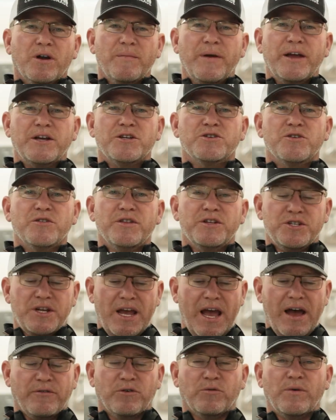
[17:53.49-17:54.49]
to make sure that you
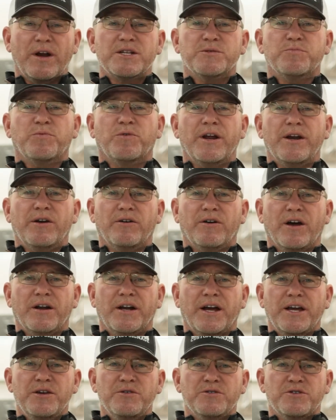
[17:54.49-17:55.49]
have a respirator on.
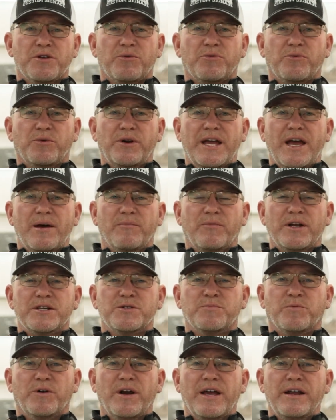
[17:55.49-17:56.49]
I use a 3M
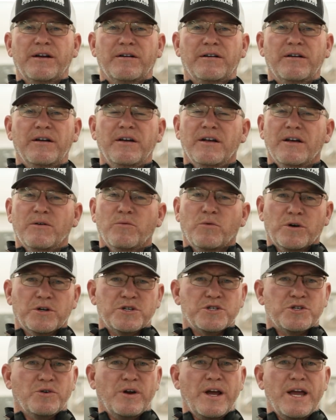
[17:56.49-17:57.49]
respirator.
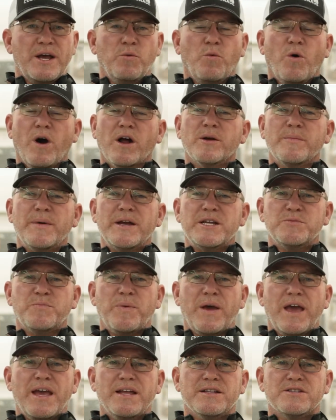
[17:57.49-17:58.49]
Works great. Water-based
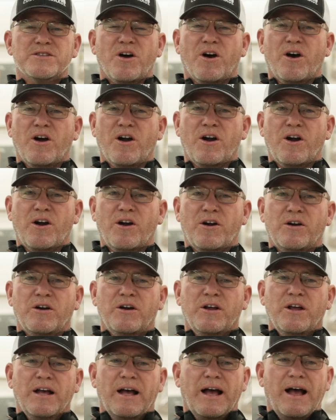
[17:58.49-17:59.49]
paints
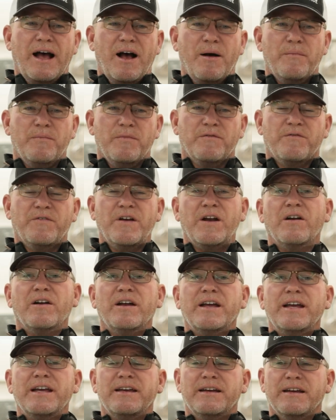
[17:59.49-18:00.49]
are
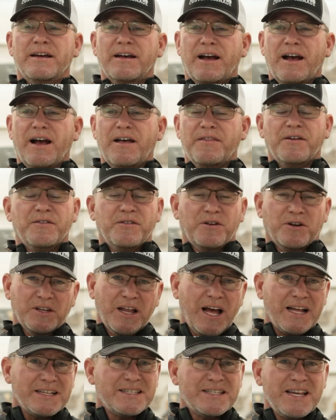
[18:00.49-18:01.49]
they're a
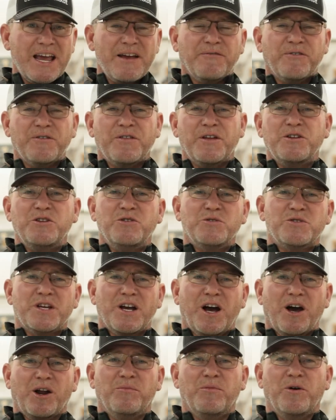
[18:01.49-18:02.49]
lot safer than
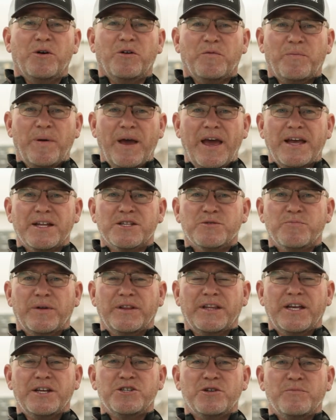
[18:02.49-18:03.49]
using automotive paints,
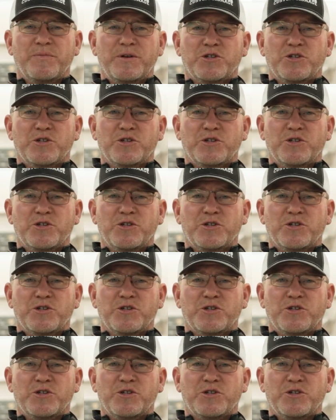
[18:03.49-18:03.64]
but they should be